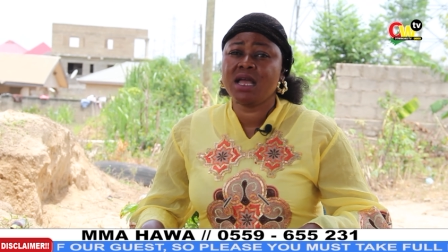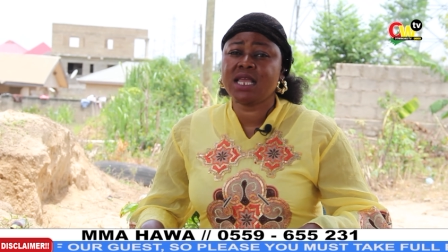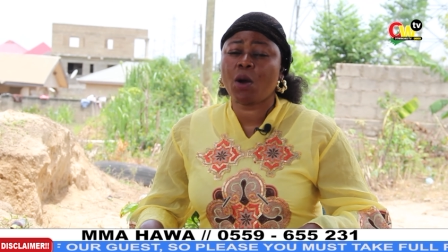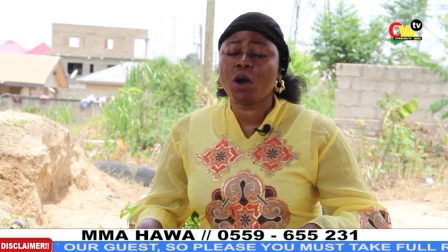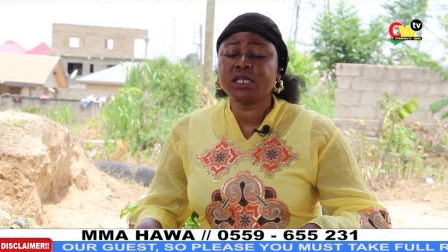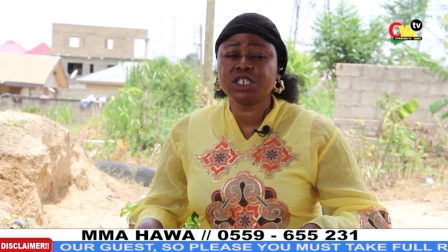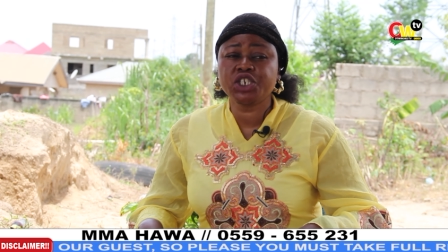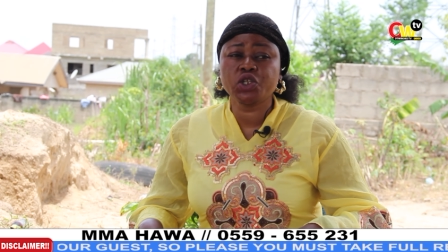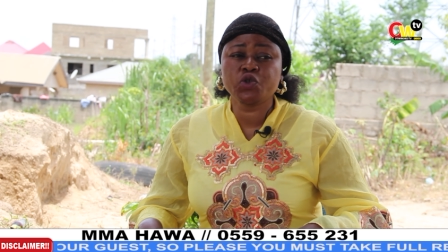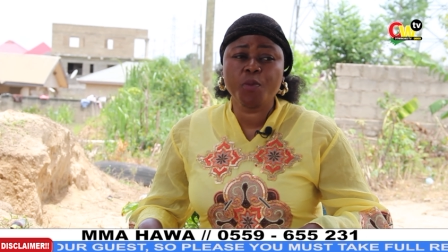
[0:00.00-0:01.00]
Your
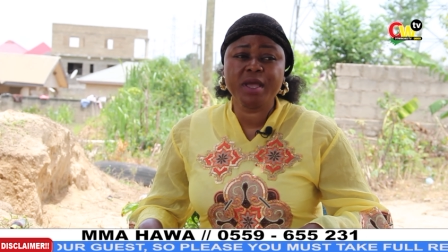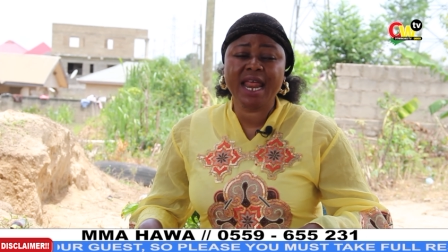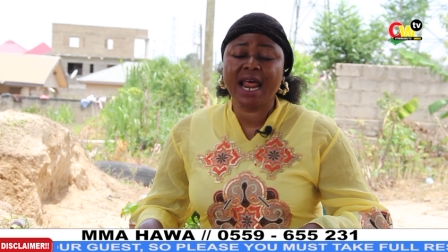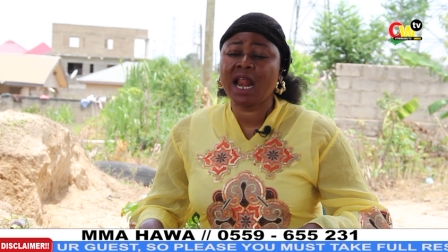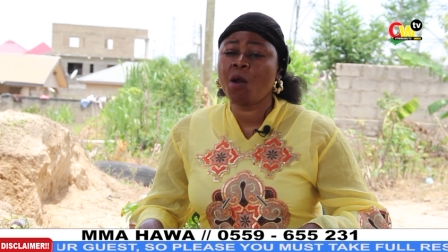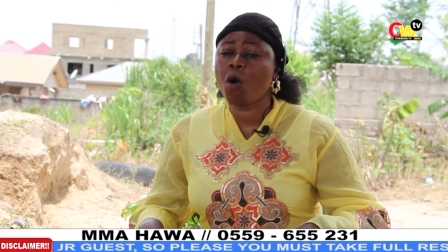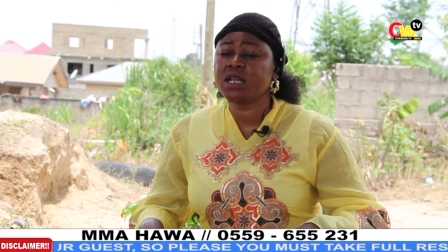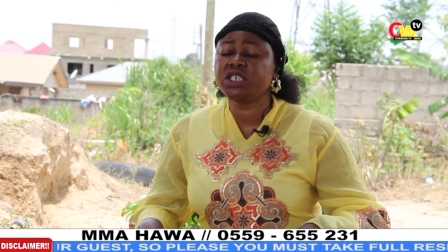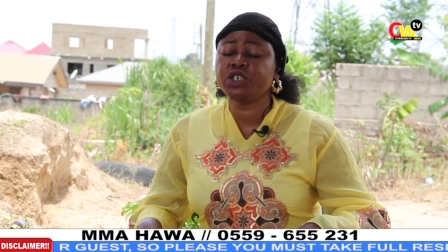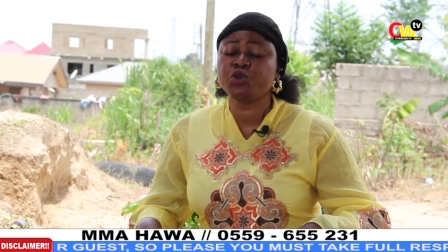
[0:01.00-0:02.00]
cottage to me, and another
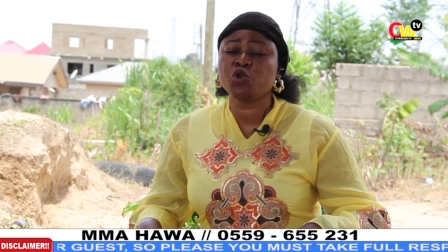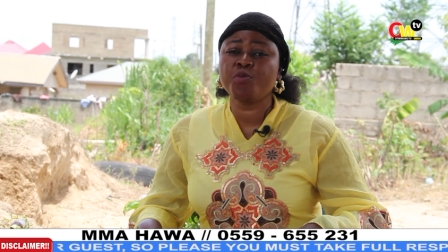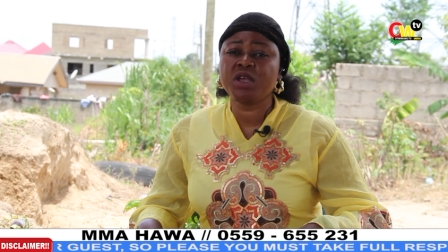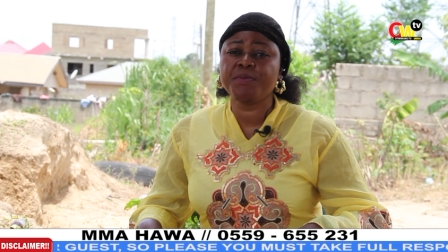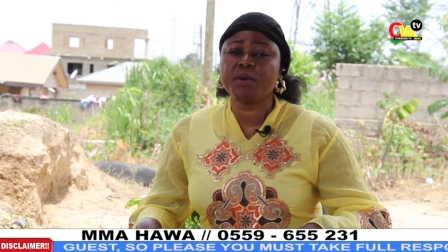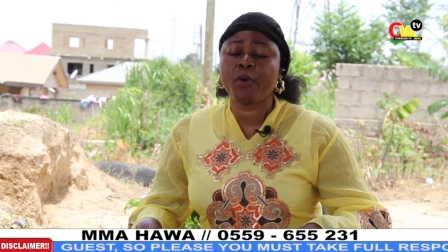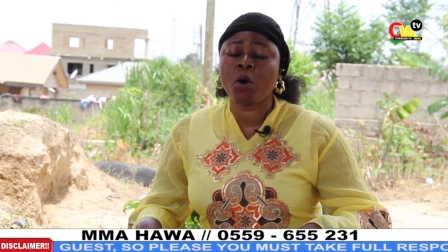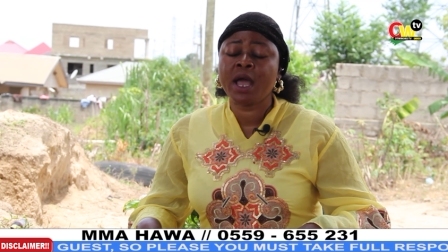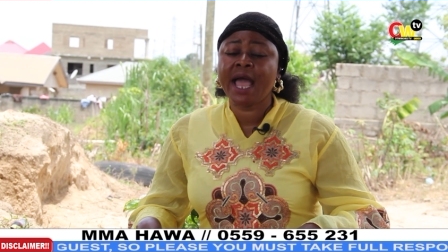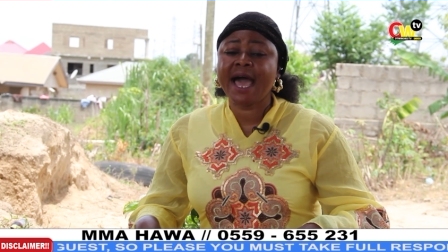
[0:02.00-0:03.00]
cottage to me be
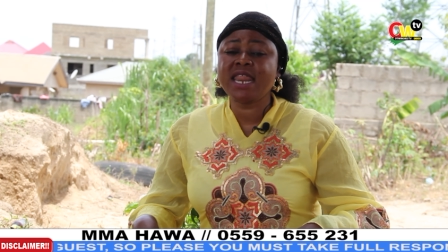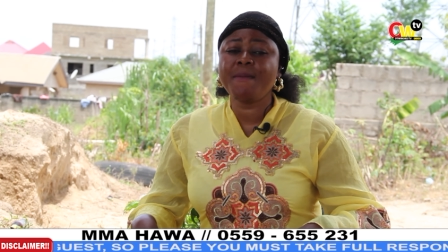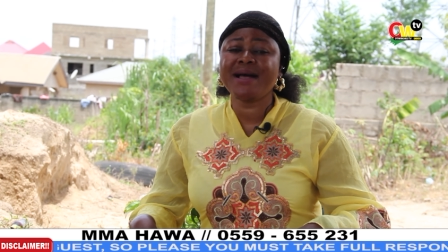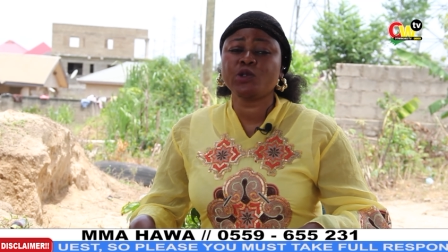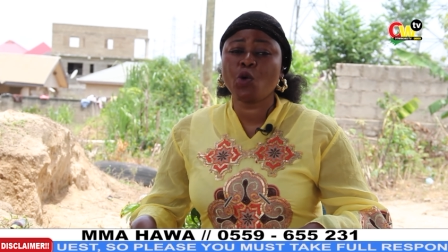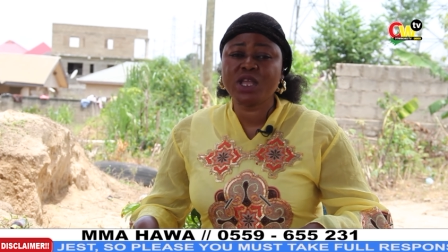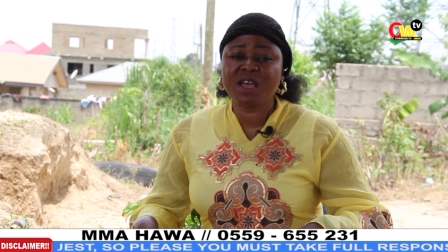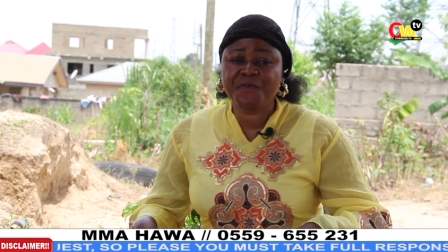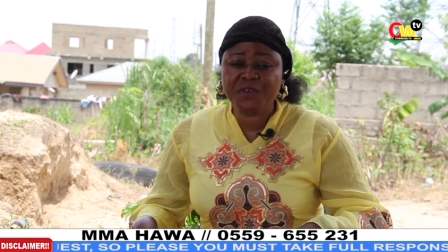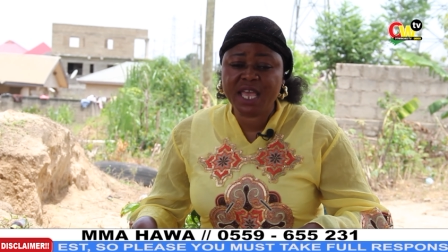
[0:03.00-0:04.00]
more, and a better to
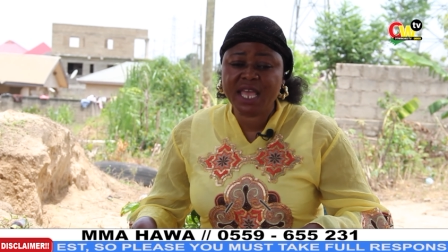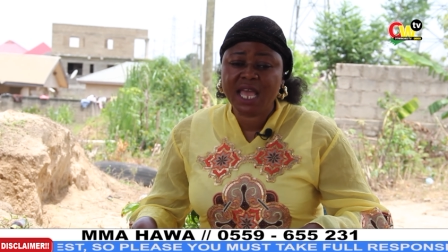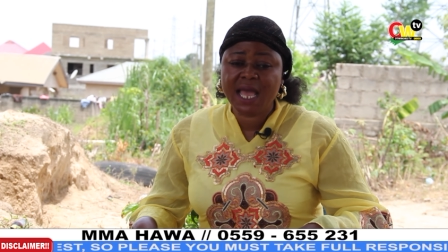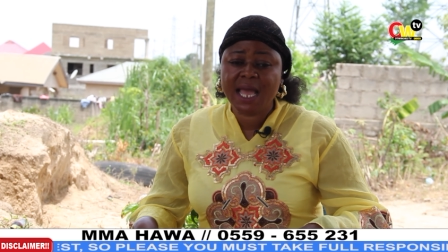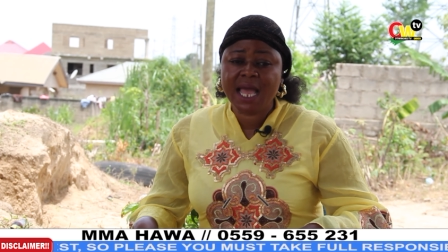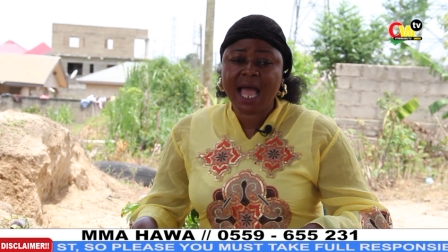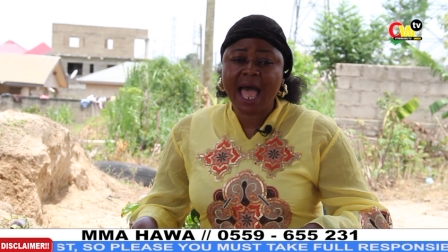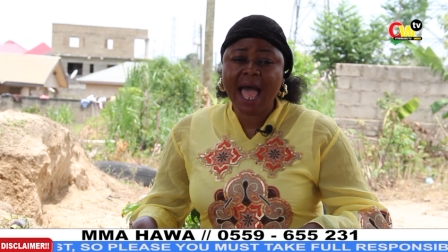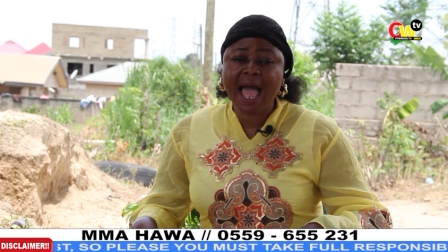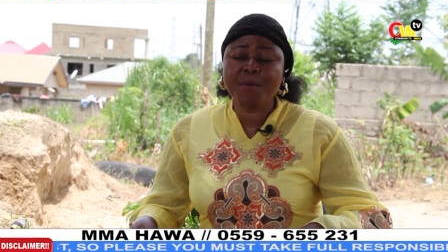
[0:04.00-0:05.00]
ye fear.
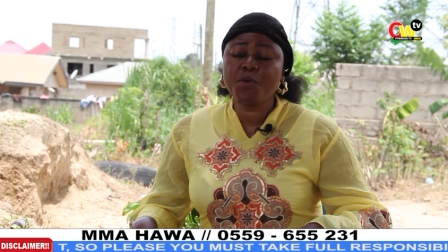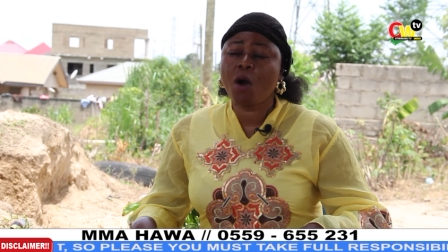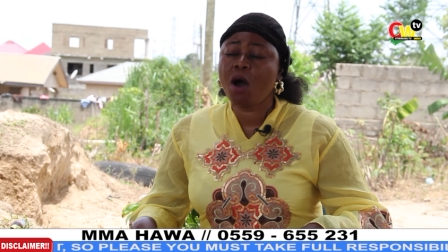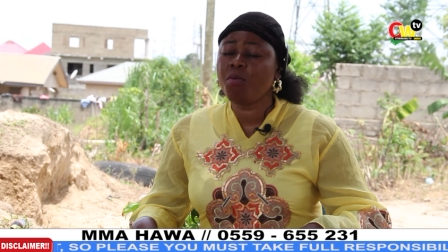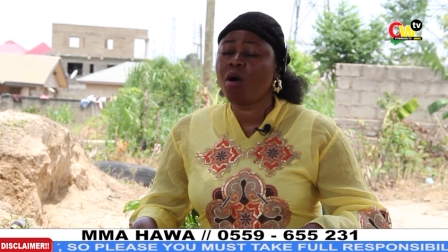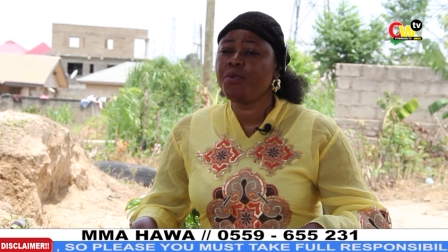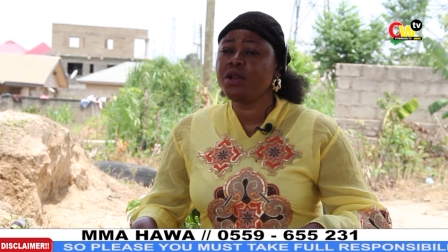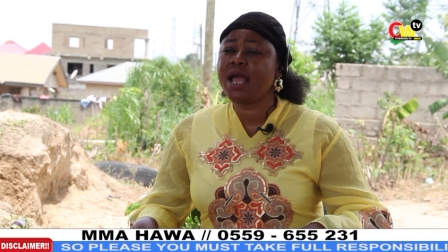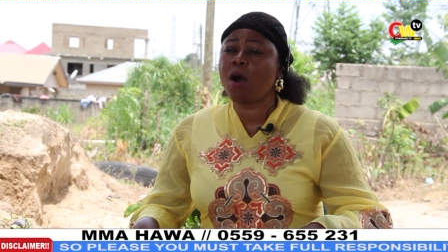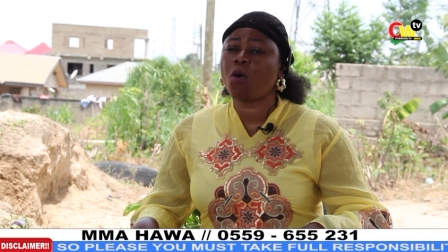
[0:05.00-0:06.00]
I will all more be
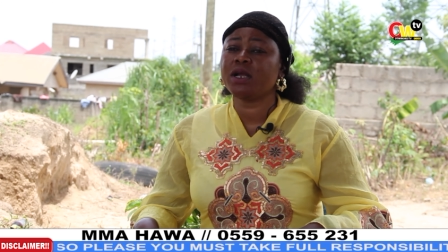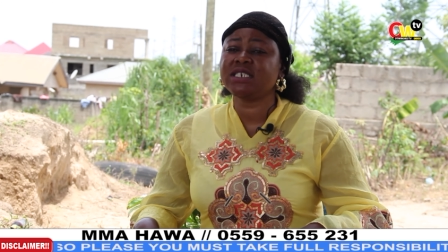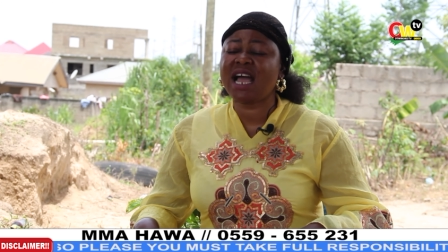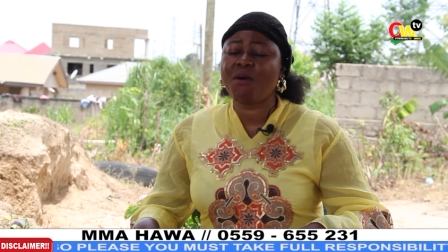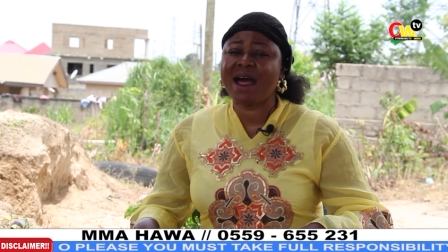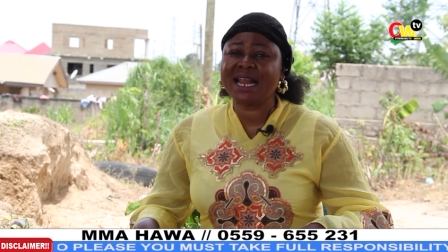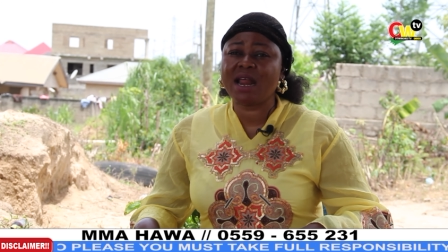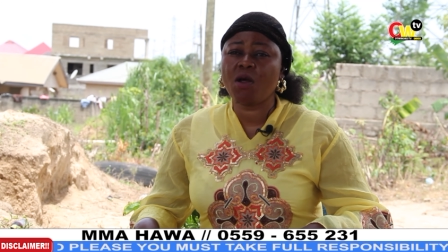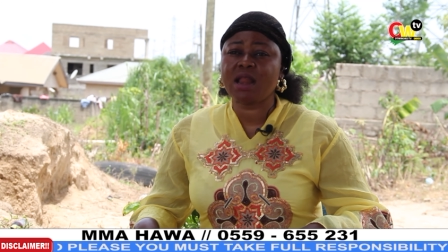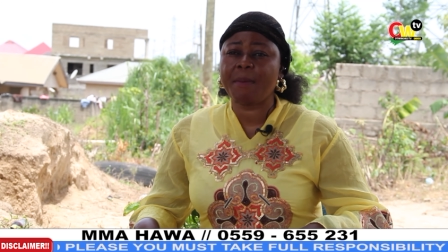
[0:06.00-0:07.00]
the alcoja, they
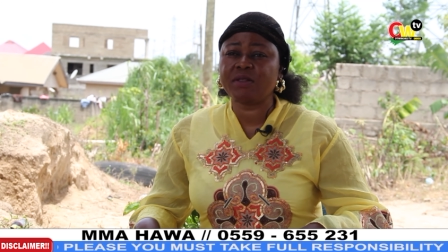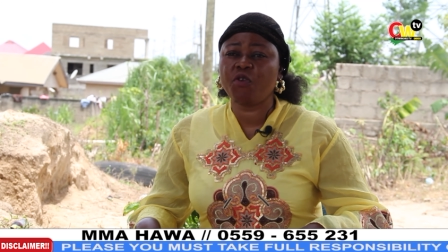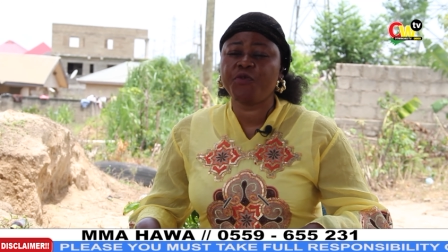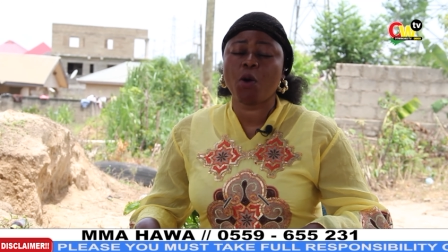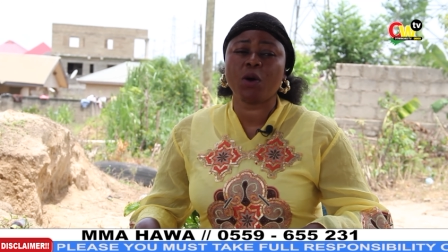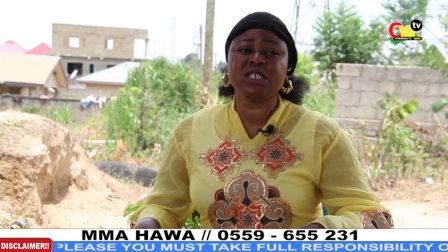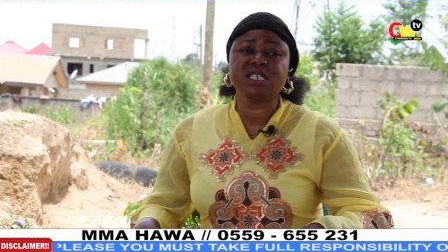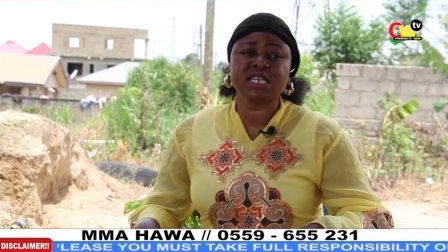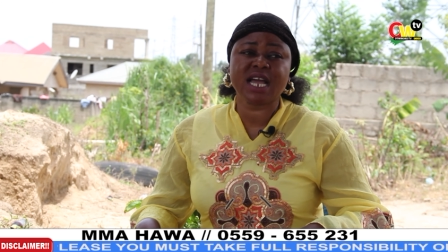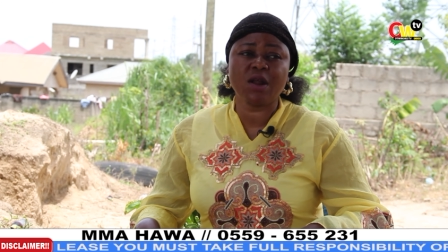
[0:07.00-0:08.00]
are not the better to fear, or
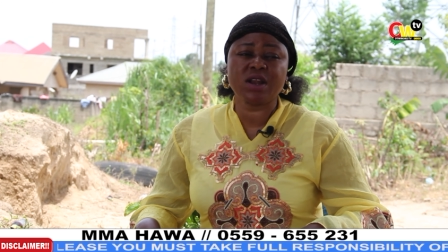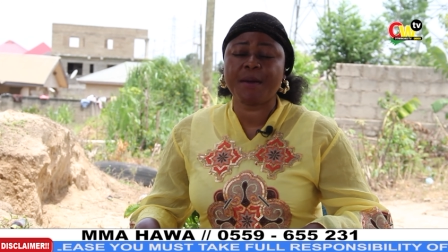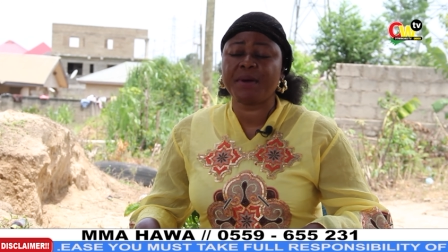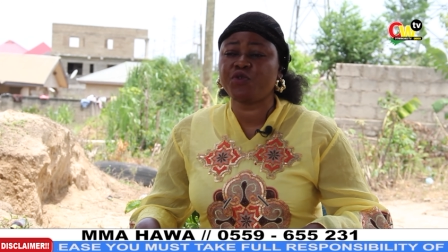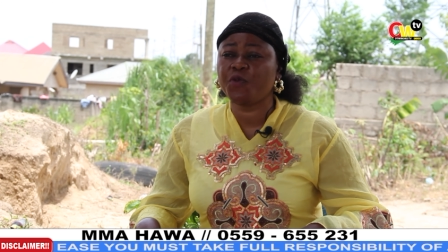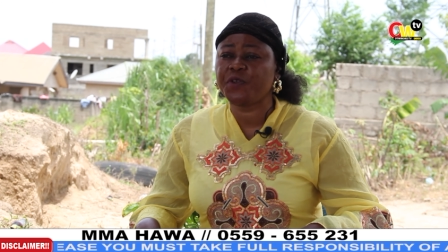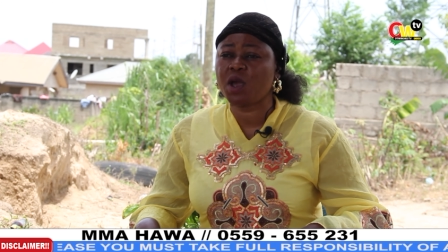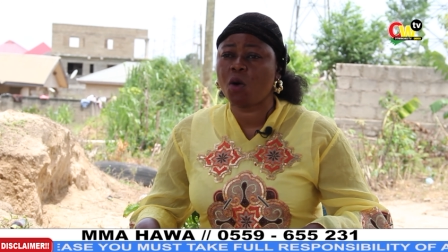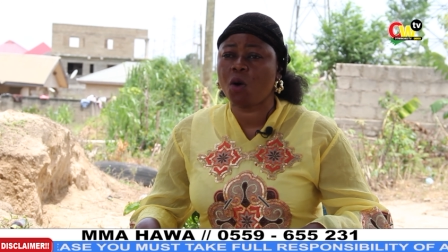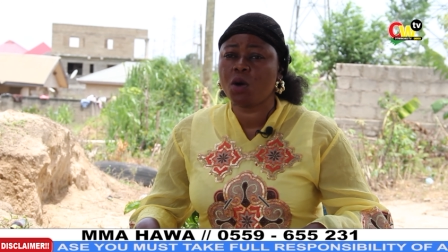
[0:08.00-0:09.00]
this cannot the better to
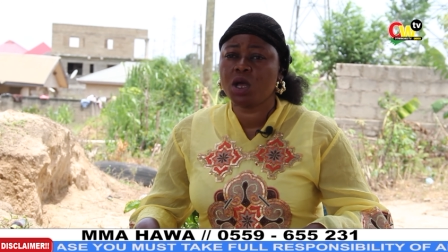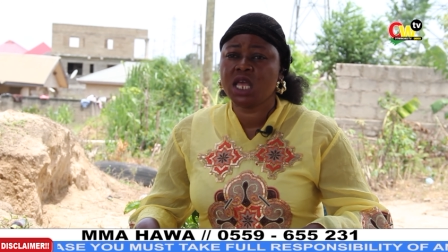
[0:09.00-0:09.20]
fear.